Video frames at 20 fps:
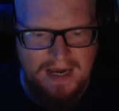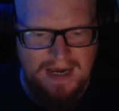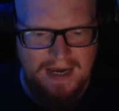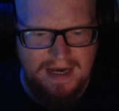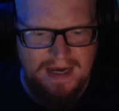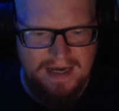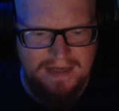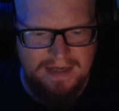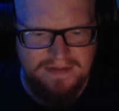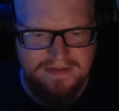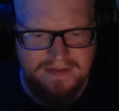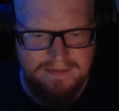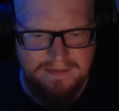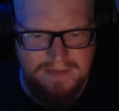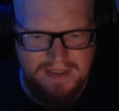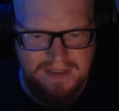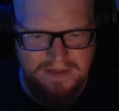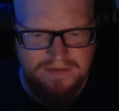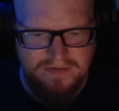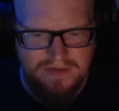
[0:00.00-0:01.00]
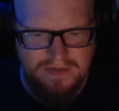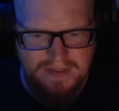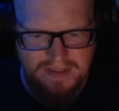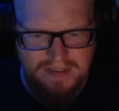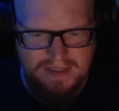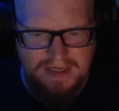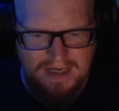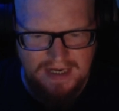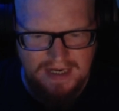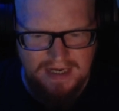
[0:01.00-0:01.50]
As the military
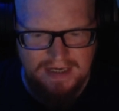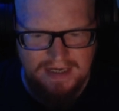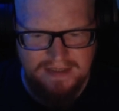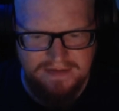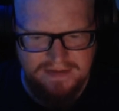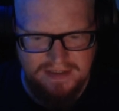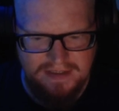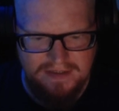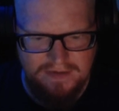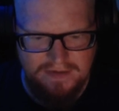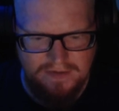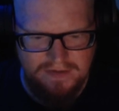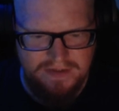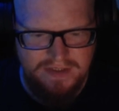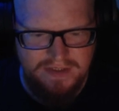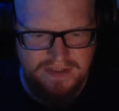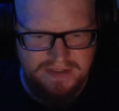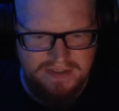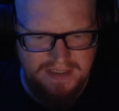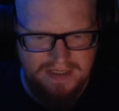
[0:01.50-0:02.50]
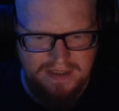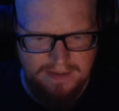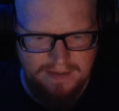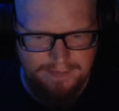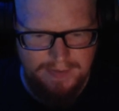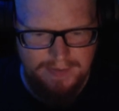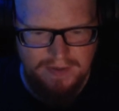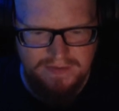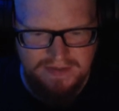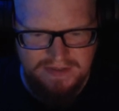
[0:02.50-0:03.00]
and technology take
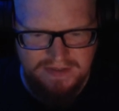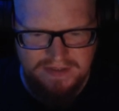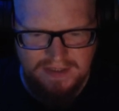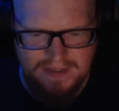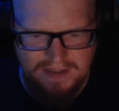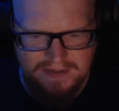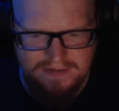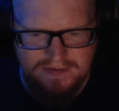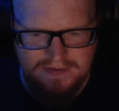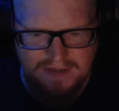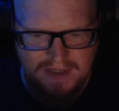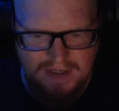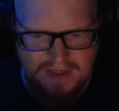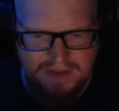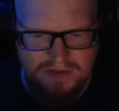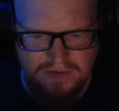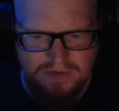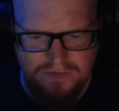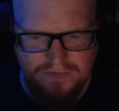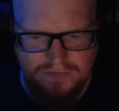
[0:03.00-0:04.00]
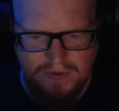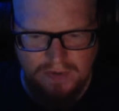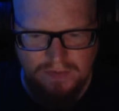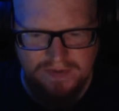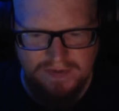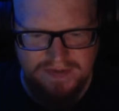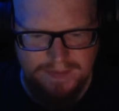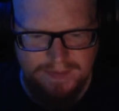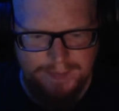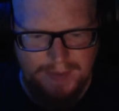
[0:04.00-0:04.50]
opposing sides, your role
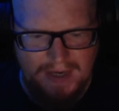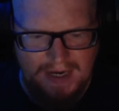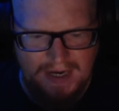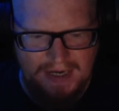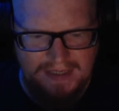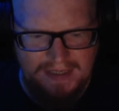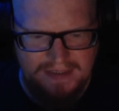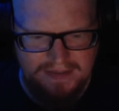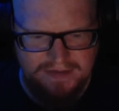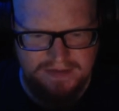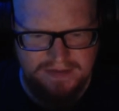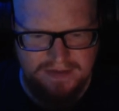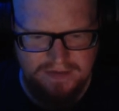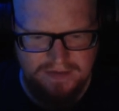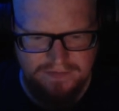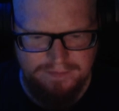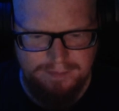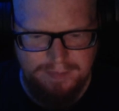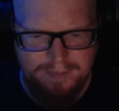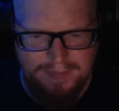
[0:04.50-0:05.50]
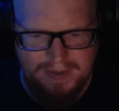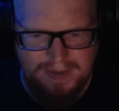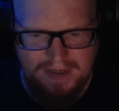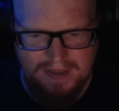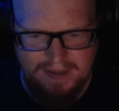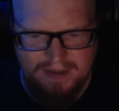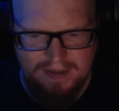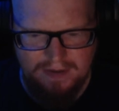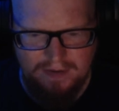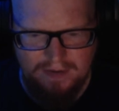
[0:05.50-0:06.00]
as a pilot of,
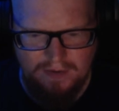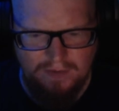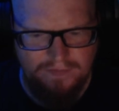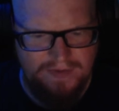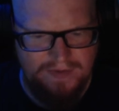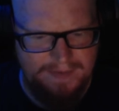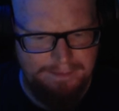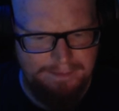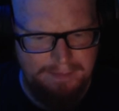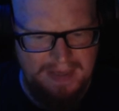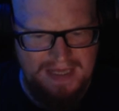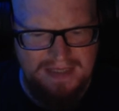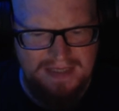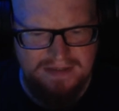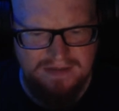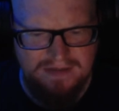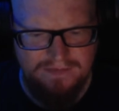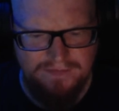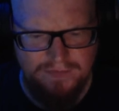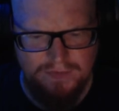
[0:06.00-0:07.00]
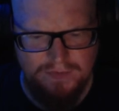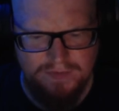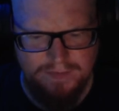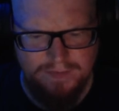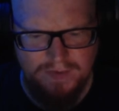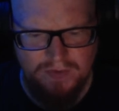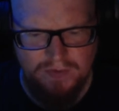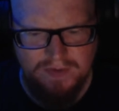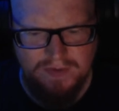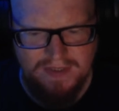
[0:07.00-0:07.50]
of a peace
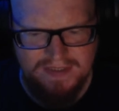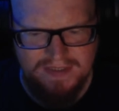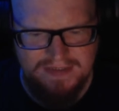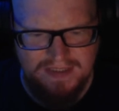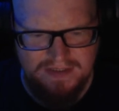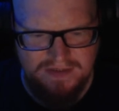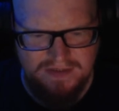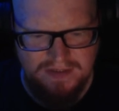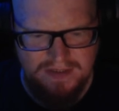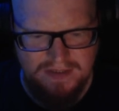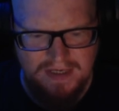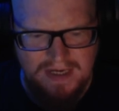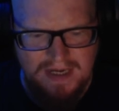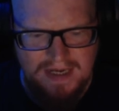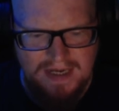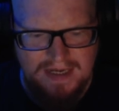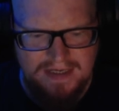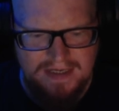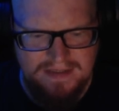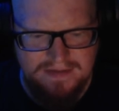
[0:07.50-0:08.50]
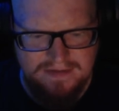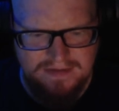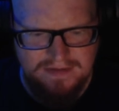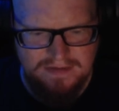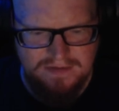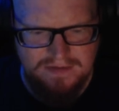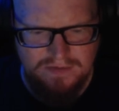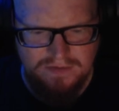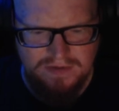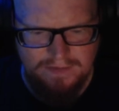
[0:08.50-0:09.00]
enforcement organization is
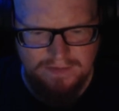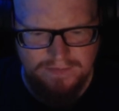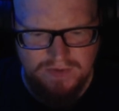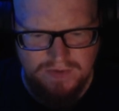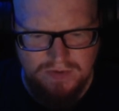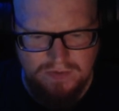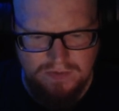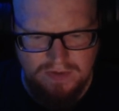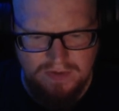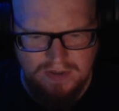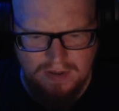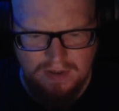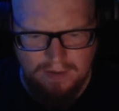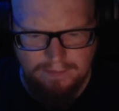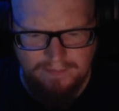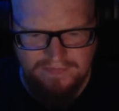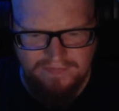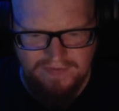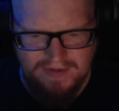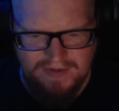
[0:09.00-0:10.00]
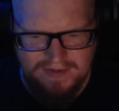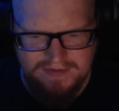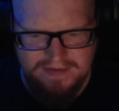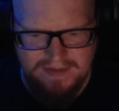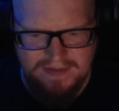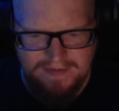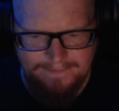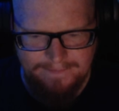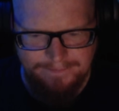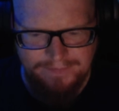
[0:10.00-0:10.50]
to subdue the conflict
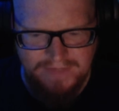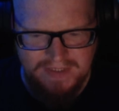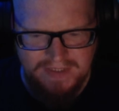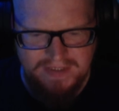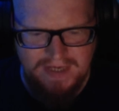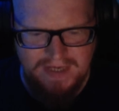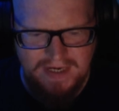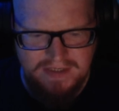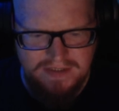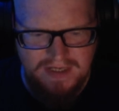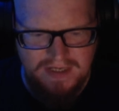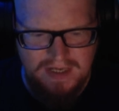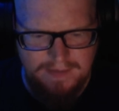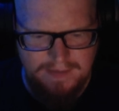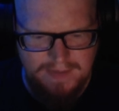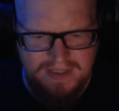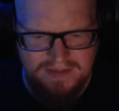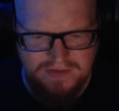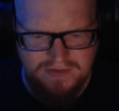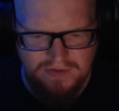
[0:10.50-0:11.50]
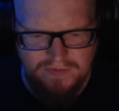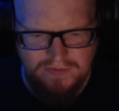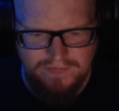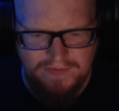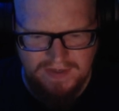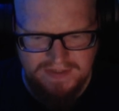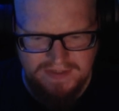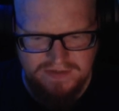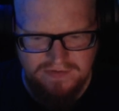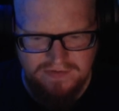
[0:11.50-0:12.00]
Engage the enemy in
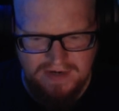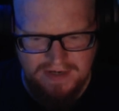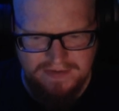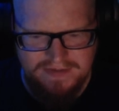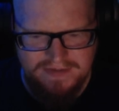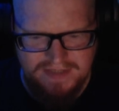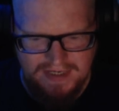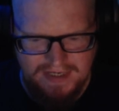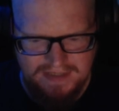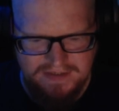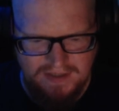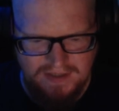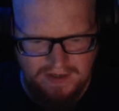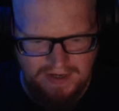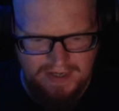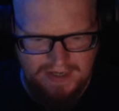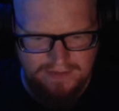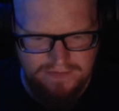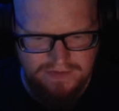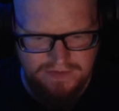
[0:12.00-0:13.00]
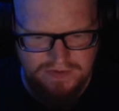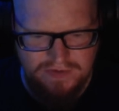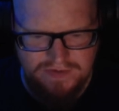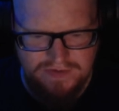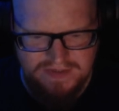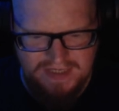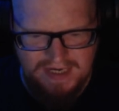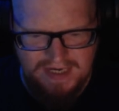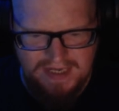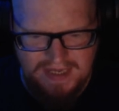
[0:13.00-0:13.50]
dogfights, ground attacks, high altitude
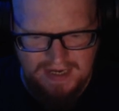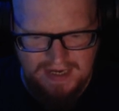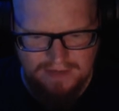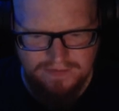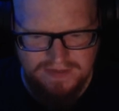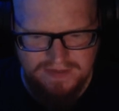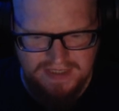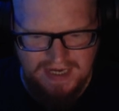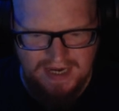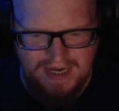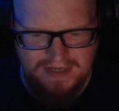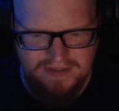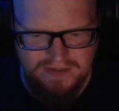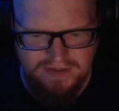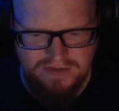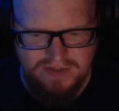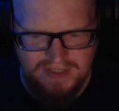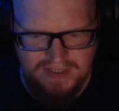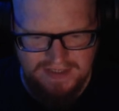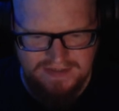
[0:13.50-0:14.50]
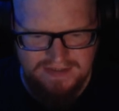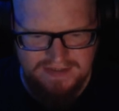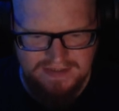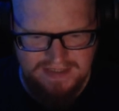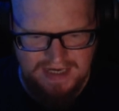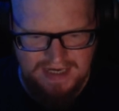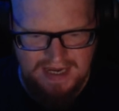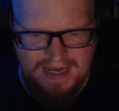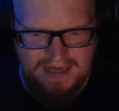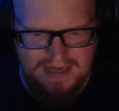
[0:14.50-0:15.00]
takeouts, canyon chases,
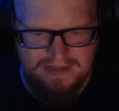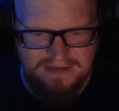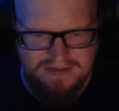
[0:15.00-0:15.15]
and